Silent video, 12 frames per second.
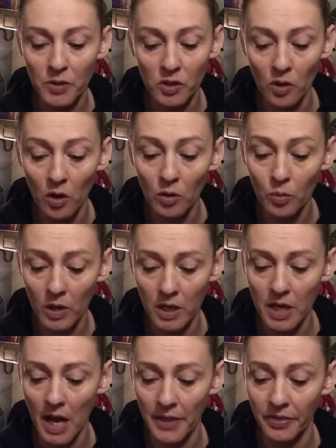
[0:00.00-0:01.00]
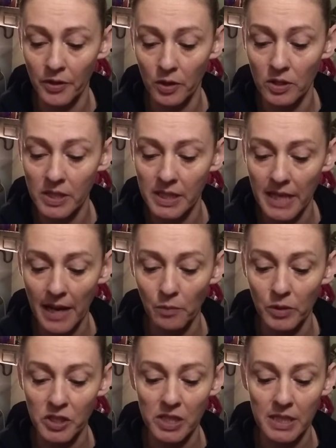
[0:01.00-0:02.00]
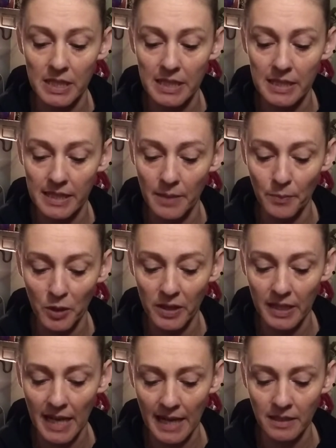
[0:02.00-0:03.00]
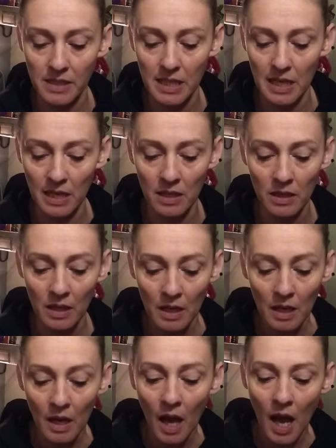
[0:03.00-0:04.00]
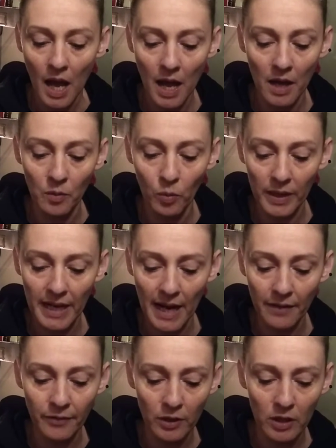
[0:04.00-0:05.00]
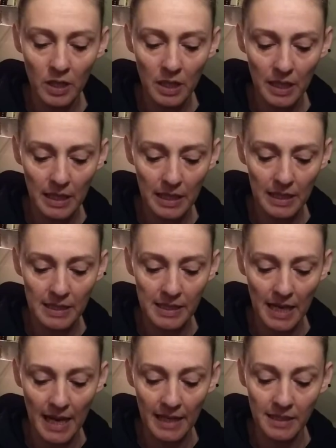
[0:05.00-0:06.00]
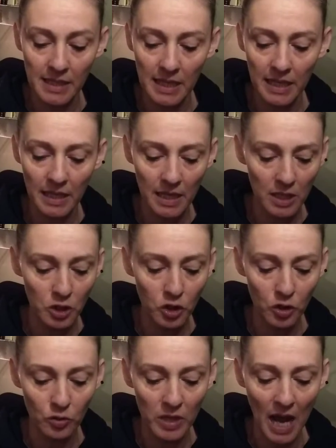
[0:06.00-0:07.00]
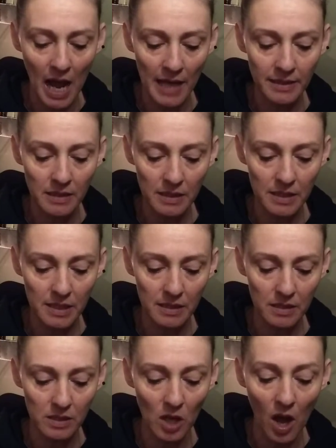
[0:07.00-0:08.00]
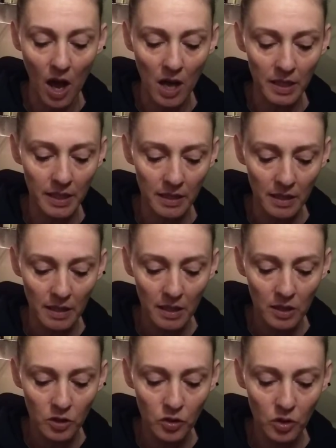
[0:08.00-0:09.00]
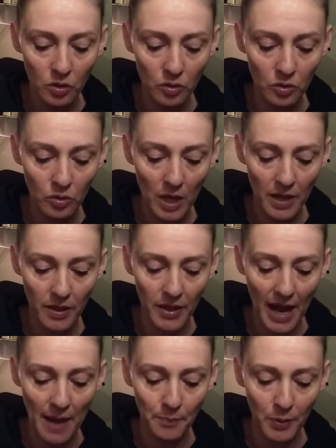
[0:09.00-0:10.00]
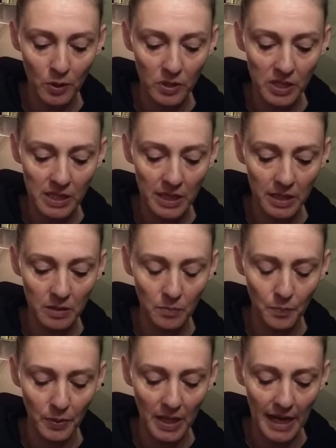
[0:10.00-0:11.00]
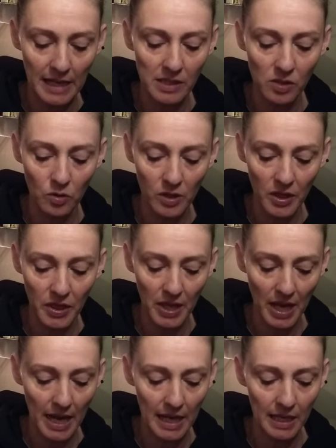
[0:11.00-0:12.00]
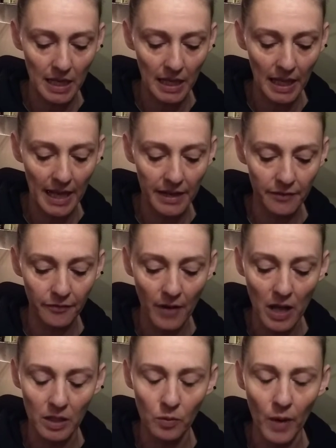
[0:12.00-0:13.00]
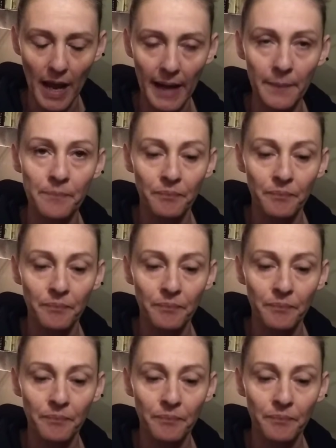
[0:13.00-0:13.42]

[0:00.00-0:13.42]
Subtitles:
soul work on Thursday, which is December the 19th. Whatever is ending, do not talk to that person, place, or thing. Let it fall away.